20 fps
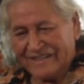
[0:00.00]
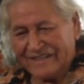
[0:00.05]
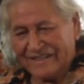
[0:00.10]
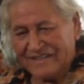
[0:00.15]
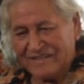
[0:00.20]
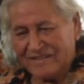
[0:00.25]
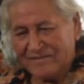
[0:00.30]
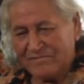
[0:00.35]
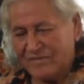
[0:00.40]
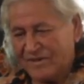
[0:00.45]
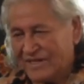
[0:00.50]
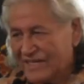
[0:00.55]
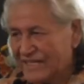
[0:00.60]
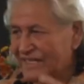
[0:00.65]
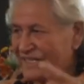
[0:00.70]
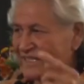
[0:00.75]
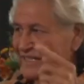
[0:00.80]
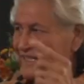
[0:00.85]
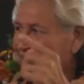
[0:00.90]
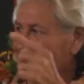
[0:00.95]
I
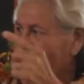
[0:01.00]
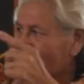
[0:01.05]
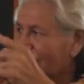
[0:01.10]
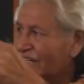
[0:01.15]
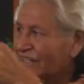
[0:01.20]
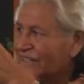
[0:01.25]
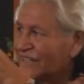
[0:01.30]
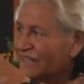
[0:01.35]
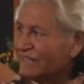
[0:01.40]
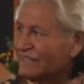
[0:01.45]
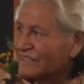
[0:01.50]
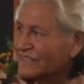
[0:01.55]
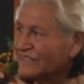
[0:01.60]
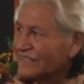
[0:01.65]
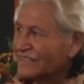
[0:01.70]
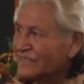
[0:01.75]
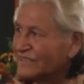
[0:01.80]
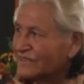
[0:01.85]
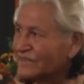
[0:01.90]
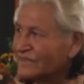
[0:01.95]
immediately
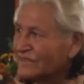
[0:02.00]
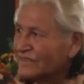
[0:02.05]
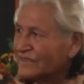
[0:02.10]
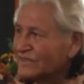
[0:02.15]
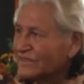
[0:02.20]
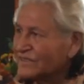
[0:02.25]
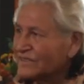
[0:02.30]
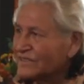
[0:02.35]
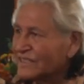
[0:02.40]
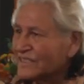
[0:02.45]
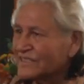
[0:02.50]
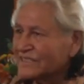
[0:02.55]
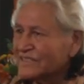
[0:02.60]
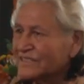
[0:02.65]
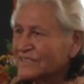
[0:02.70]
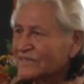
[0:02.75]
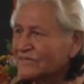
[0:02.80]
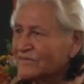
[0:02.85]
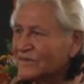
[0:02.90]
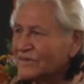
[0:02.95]
connected to those
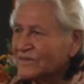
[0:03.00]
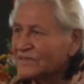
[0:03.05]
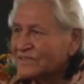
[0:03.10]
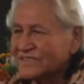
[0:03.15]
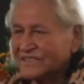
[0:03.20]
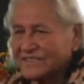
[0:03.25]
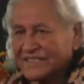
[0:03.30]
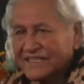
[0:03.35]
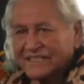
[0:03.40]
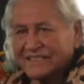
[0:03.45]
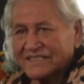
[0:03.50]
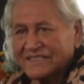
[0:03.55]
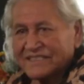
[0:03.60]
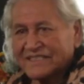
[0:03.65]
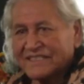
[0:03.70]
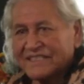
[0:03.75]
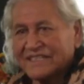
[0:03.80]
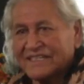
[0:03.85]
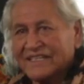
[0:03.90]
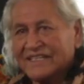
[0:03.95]
64
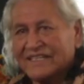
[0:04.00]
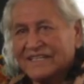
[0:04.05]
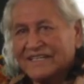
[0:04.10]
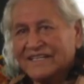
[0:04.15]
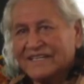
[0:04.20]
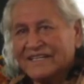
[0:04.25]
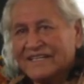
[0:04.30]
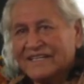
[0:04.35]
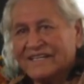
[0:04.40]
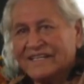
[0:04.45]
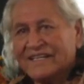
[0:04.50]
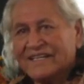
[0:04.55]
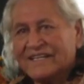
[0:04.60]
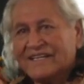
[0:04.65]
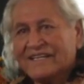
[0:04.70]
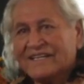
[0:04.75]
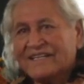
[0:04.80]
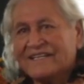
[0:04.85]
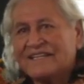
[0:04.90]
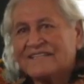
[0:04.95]
sticks
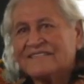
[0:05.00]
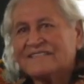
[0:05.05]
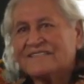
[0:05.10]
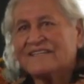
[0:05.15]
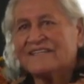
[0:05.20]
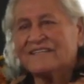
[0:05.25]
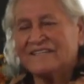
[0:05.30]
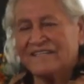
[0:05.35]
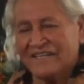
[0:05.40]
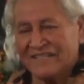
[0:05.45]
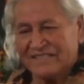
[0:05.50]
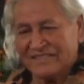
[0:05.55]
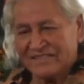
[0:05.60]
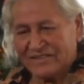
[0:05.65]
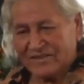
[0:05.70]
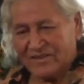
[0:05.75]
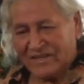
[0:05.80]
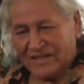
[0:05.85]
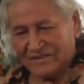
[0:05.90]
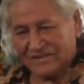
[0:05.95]
in the
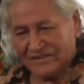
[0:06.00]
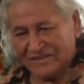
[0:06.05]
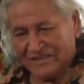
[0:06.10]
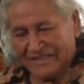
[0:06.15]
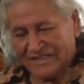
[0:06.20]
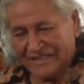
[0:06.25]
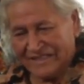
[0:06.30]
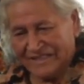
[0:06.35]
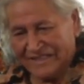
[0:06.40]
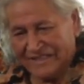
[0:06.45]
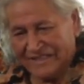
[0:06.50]
Sundance grounds.